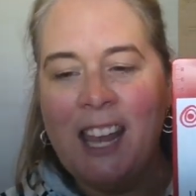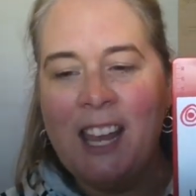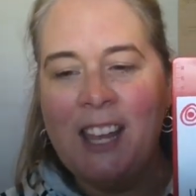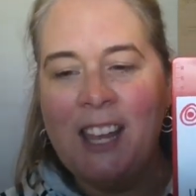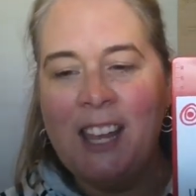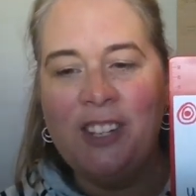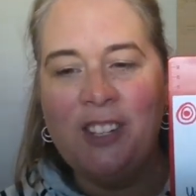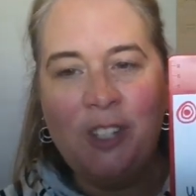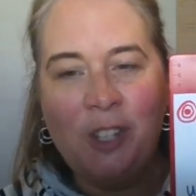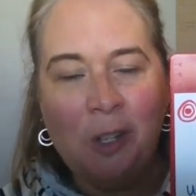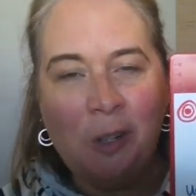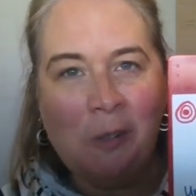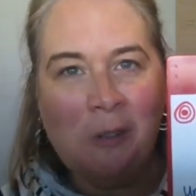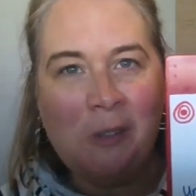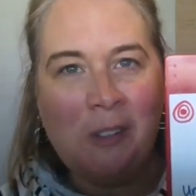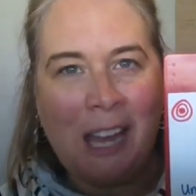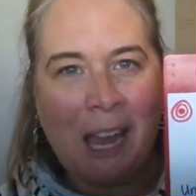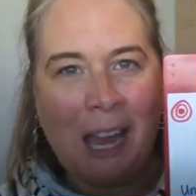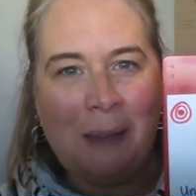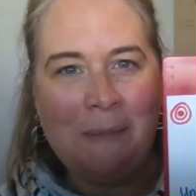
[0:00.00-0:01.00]
the 2
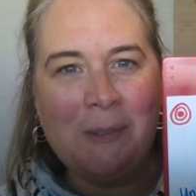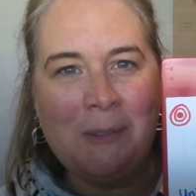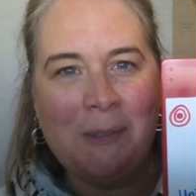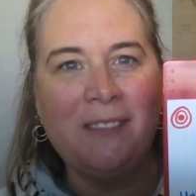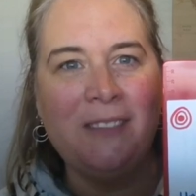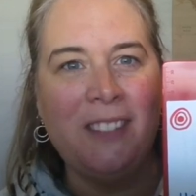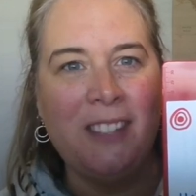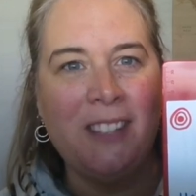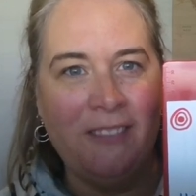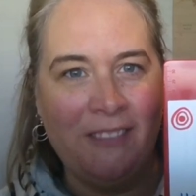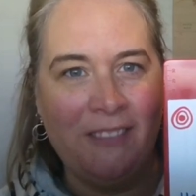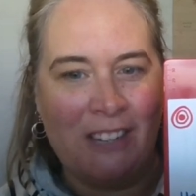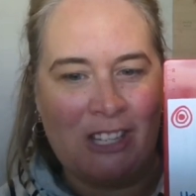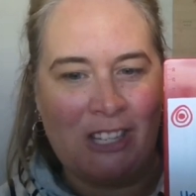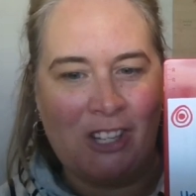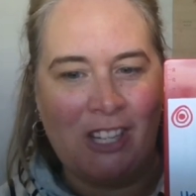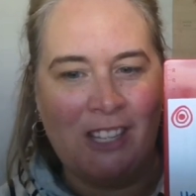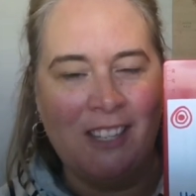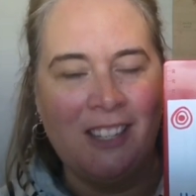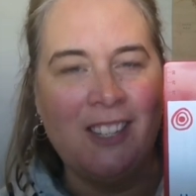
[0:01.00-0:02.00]
types of
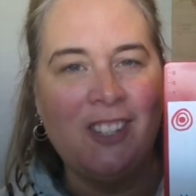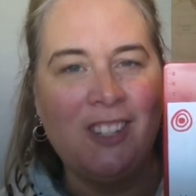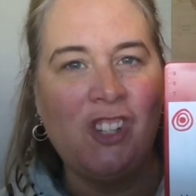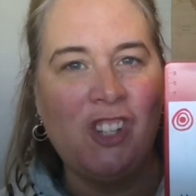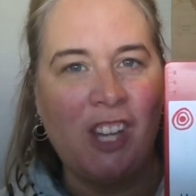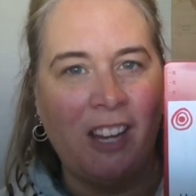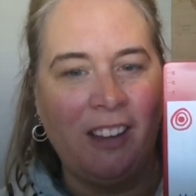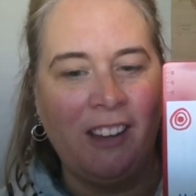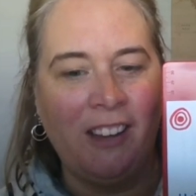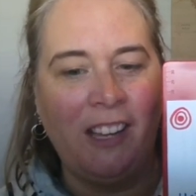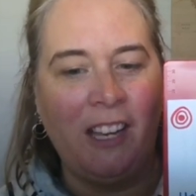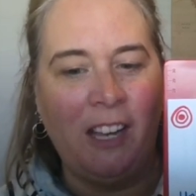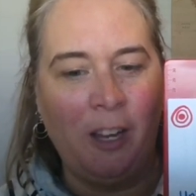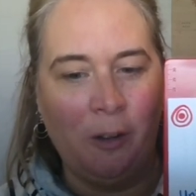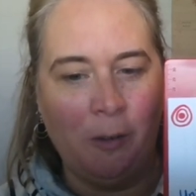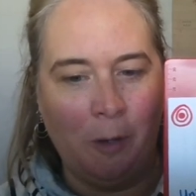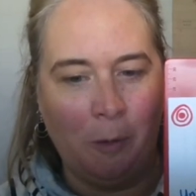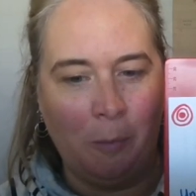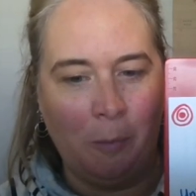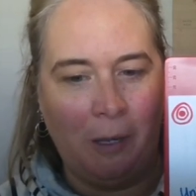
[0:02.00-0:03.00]
division, sharing and
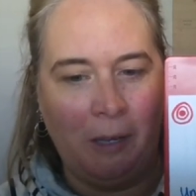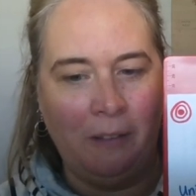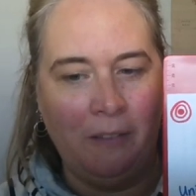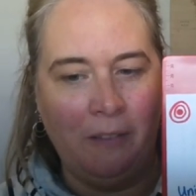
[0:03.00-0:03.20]
grouping,